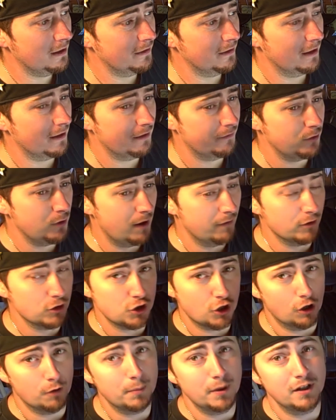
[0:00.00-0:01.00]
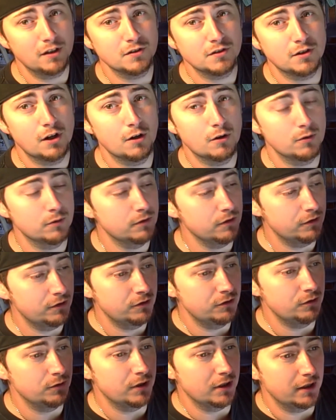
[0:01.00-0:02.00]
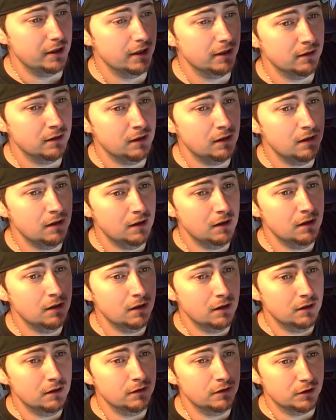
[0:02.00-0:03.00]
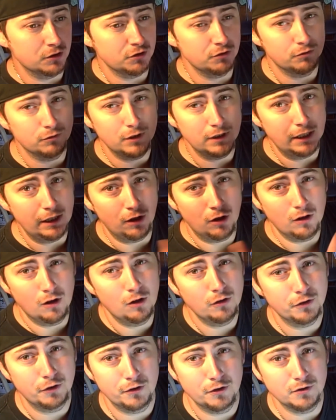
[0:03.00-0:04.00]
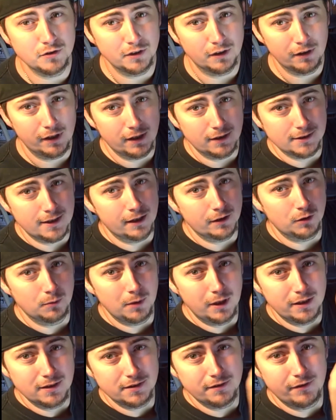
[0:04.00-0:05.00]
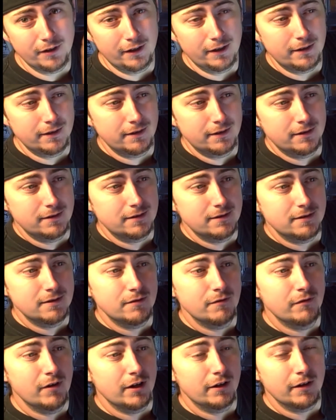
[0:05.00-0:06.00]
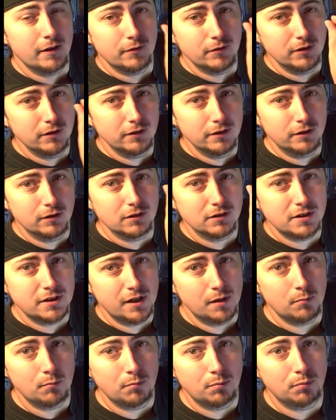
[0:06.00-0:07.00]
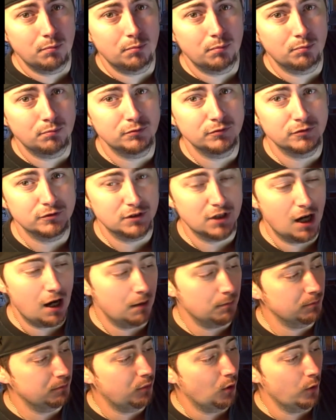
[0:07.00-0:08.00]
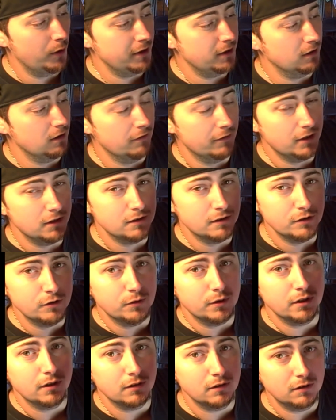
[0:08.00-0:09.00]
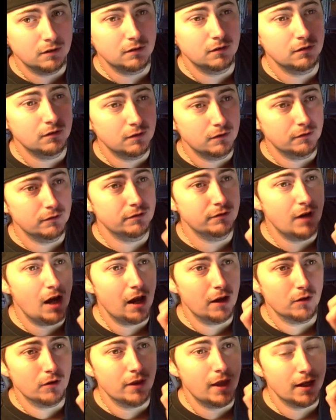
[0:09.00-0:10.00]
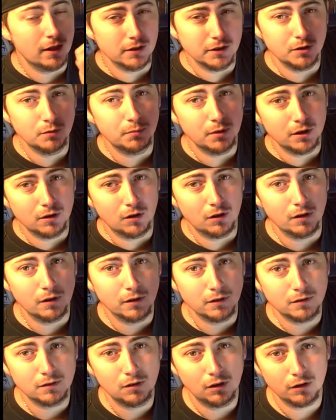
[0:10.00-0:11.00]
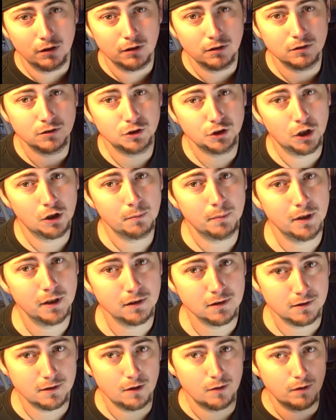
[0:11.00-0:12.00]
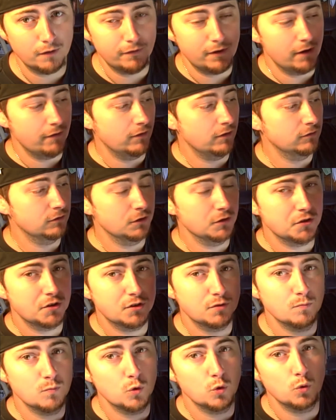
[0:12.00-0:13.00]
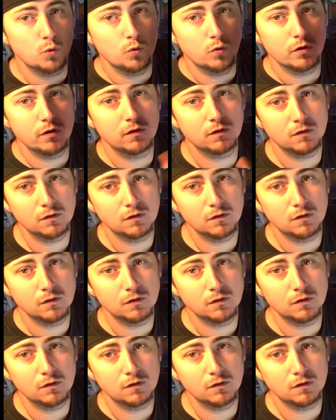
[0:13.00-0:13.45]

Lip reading: that if you have a sharpening stone, you can get, because you really, all you're using on the X-Acto blade is the very little top point of it, and you can file that a little bit on a sharpening stone if you have a real smooth